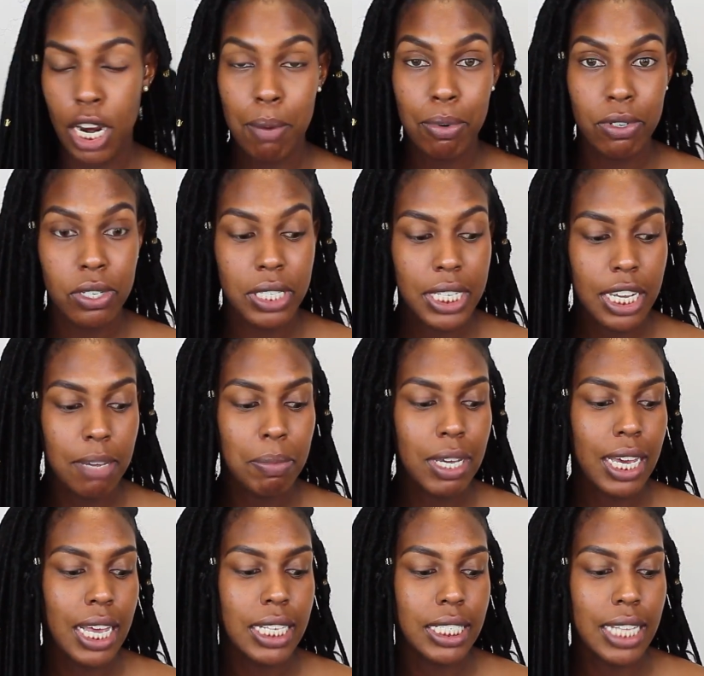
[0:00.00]
pamper routine
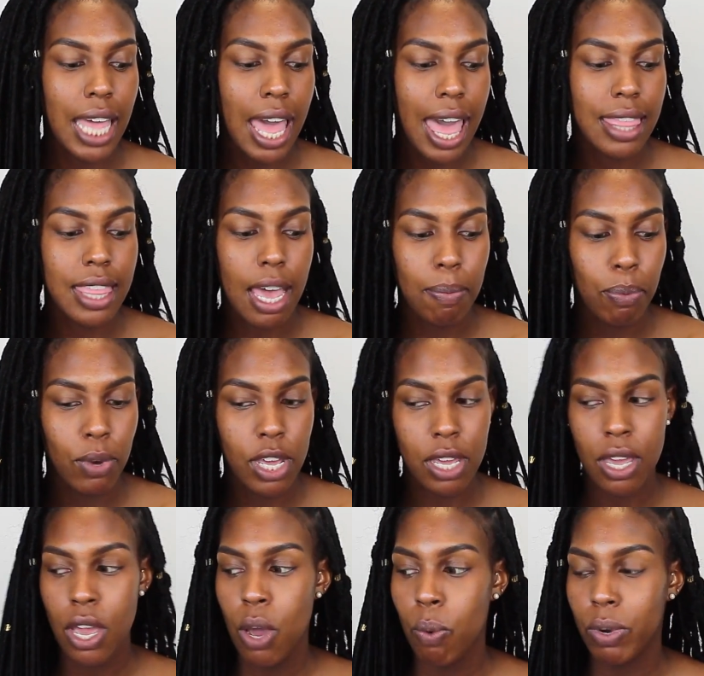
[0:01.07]
because at that
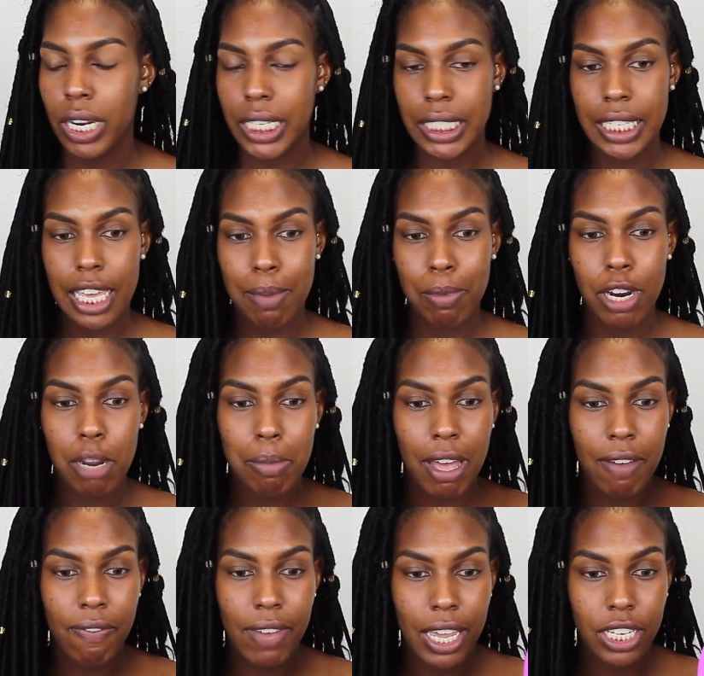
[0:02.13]
point, with a steamer and
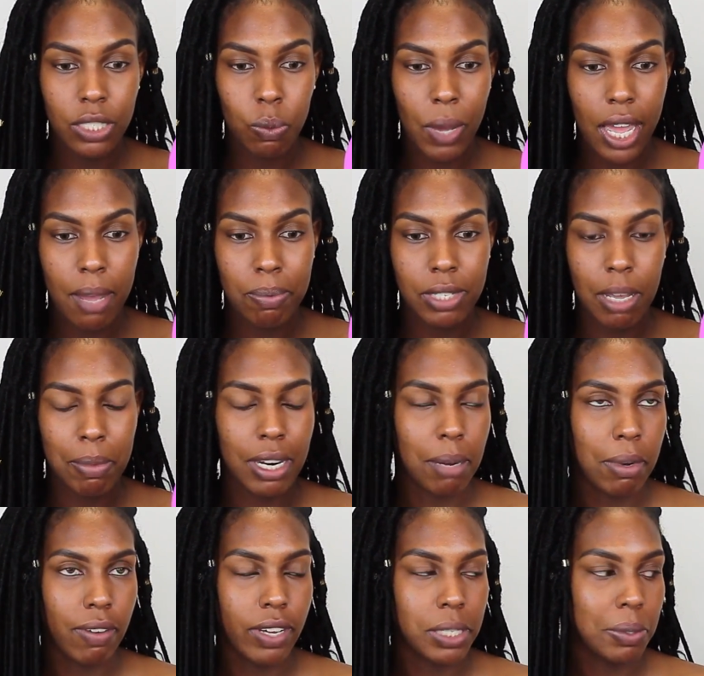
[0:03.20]
my face wipes, I mean,
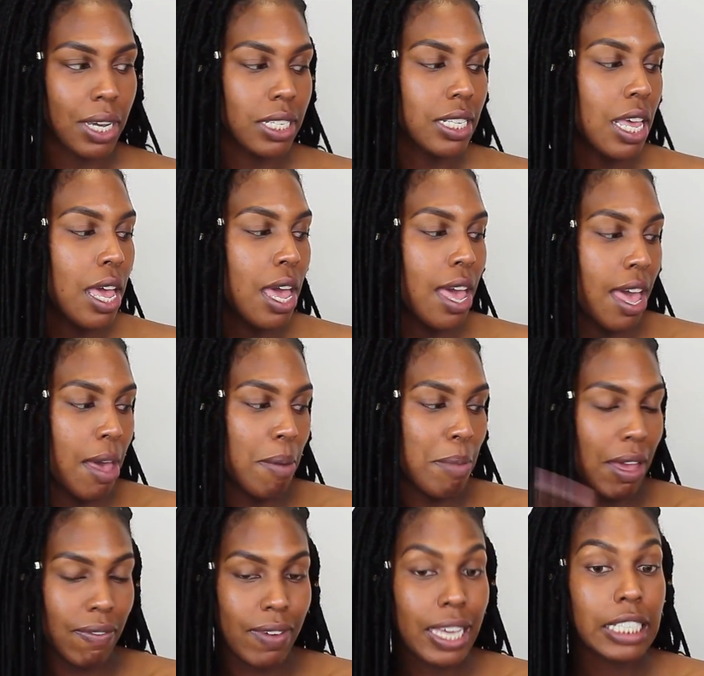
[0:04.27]
not my face wipes,
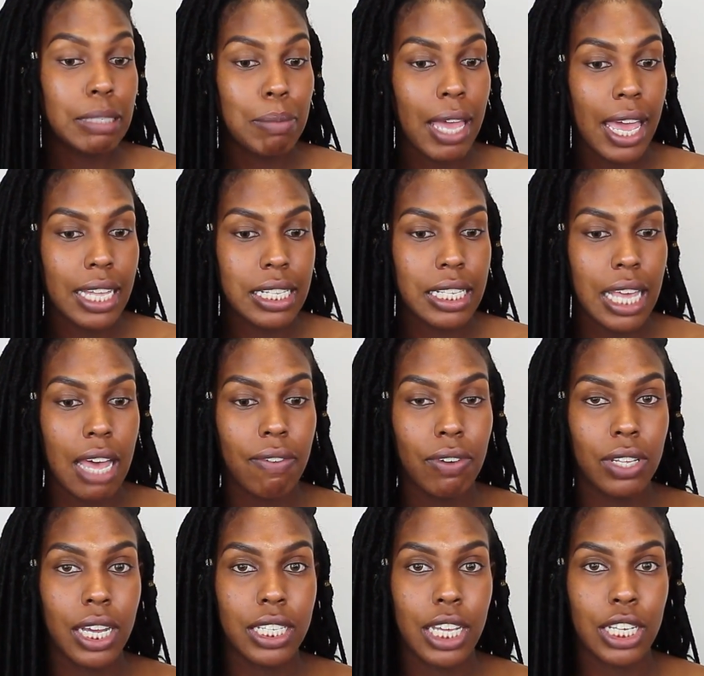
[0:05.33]
my face masks, I
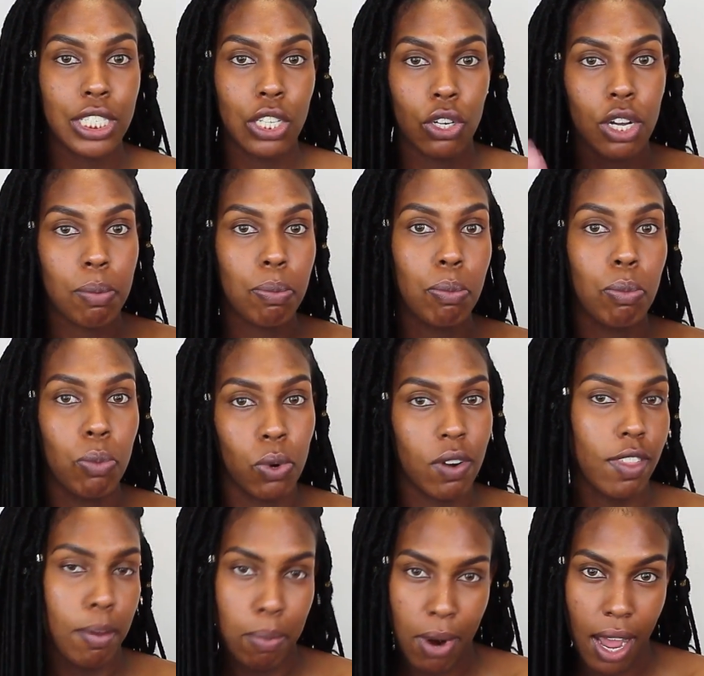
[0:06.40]
feel like they soak up
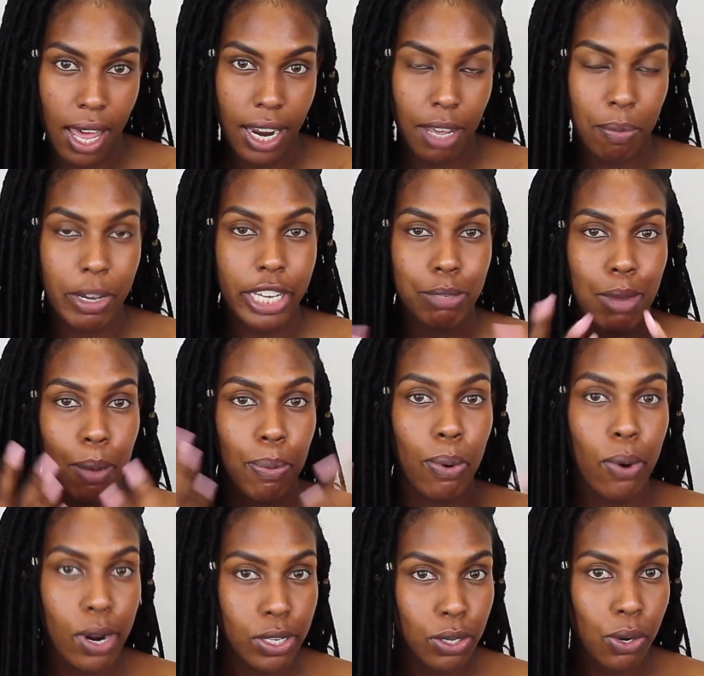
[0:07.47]
more of the product because my
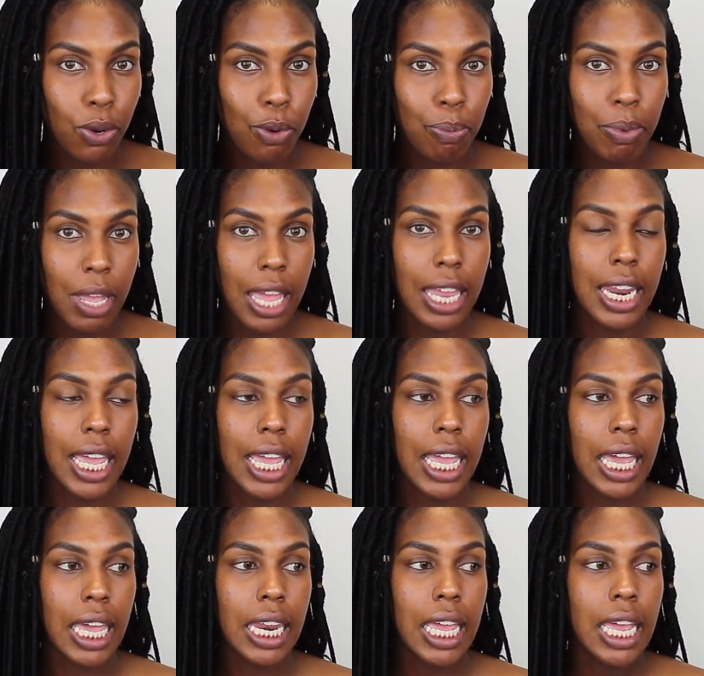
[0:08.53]
pores are open
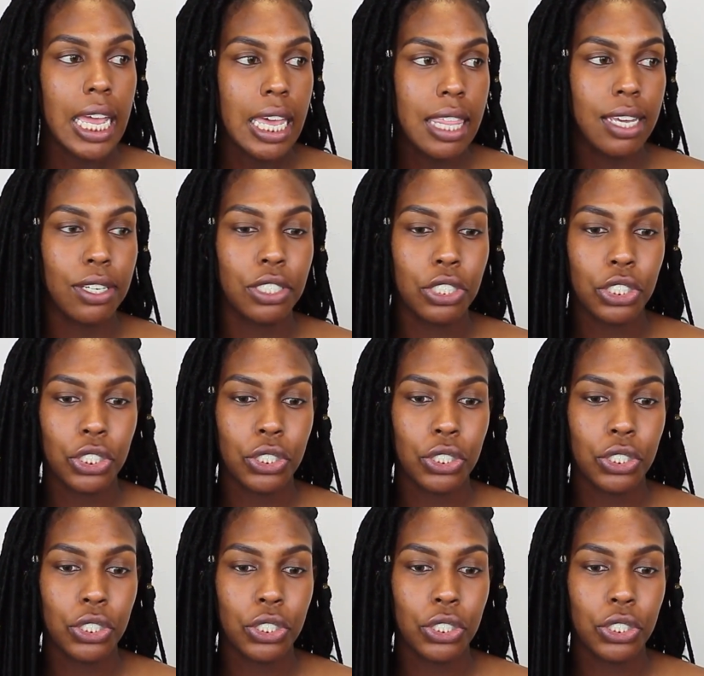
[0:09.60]
and they're